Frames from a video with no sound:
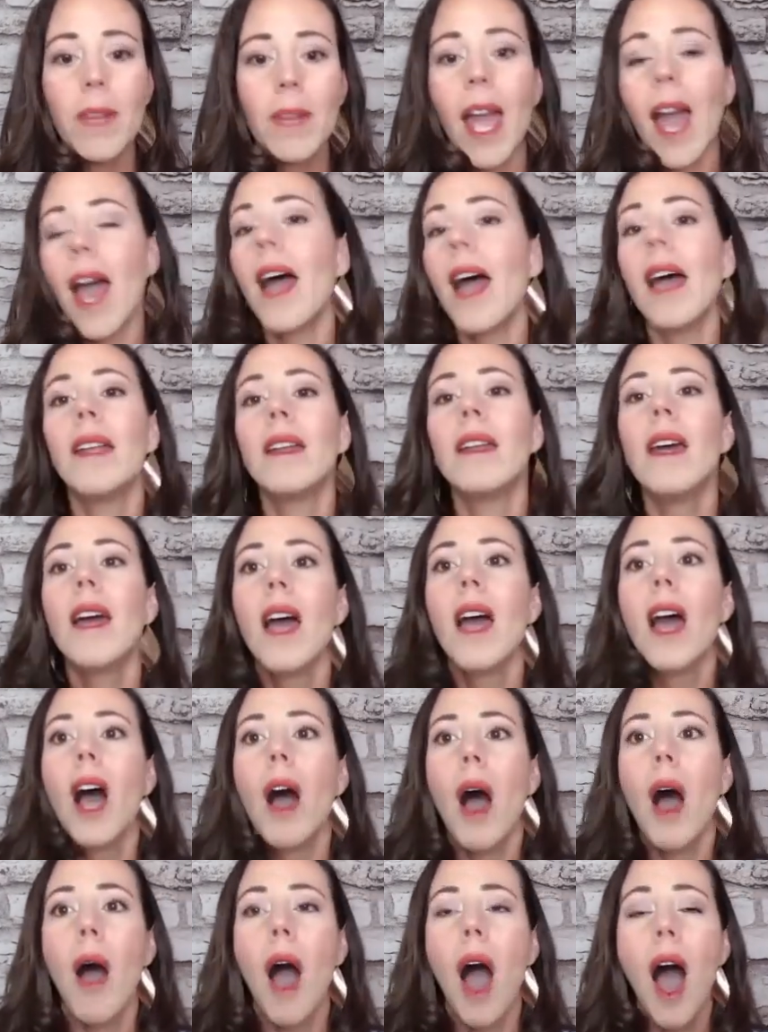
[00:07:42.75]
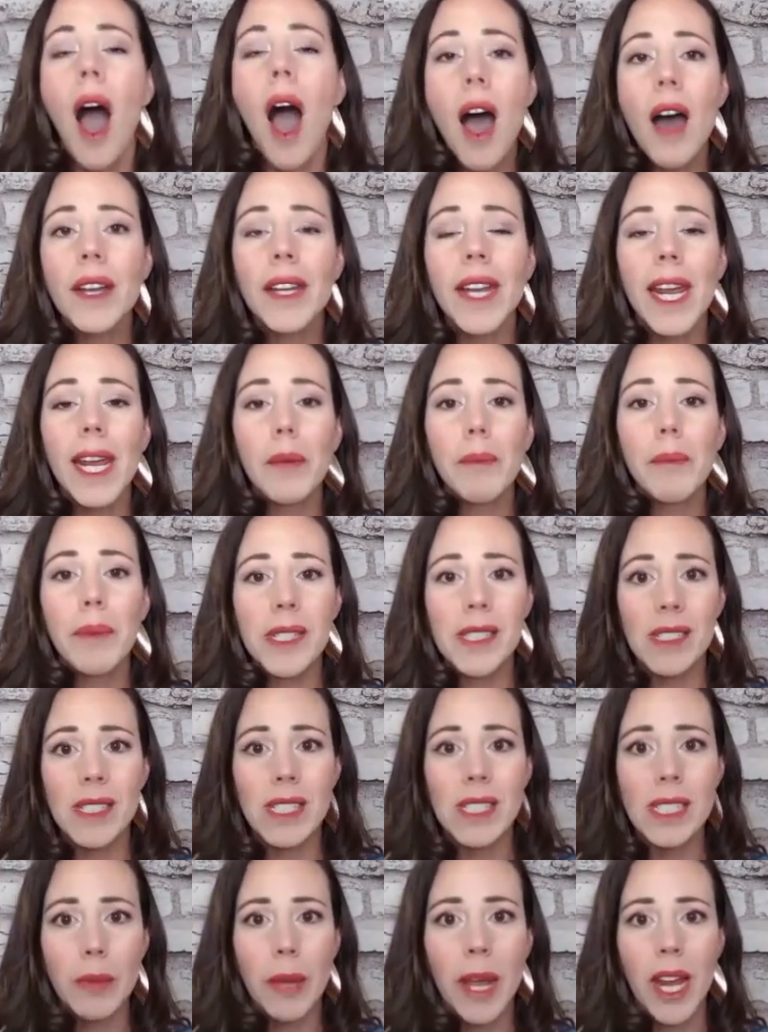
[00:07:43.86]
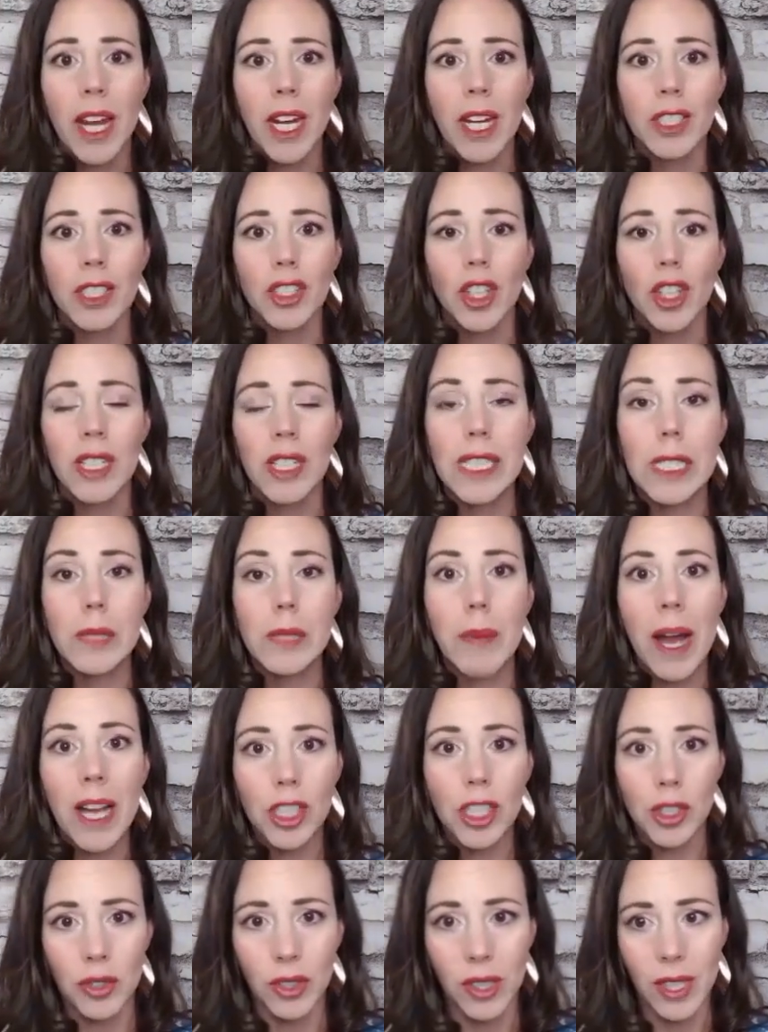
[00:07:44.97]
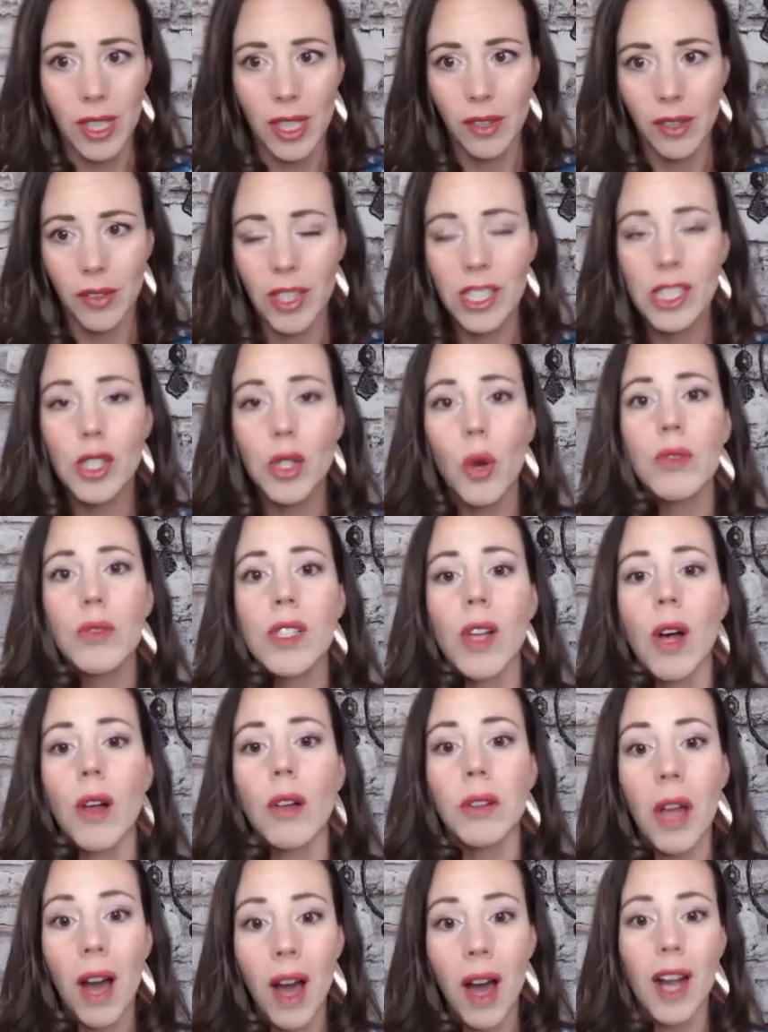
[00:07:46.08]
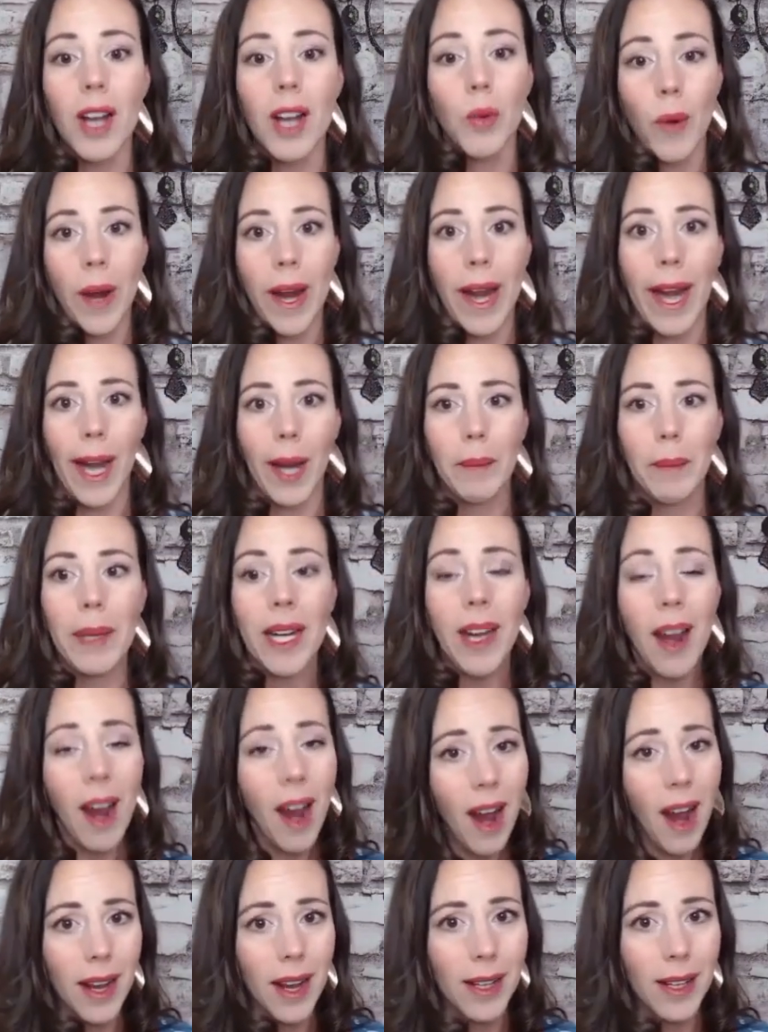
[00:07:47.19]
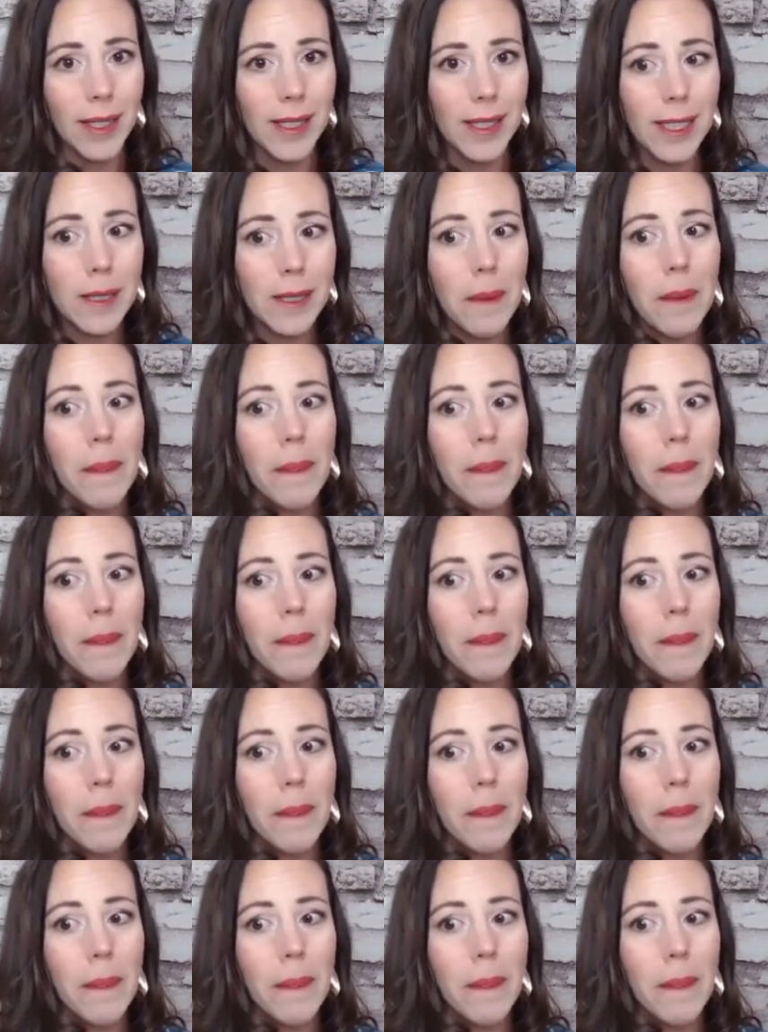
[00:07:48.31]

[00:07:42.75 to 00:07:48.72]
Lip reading: And on a business page especially, this goes a long way, because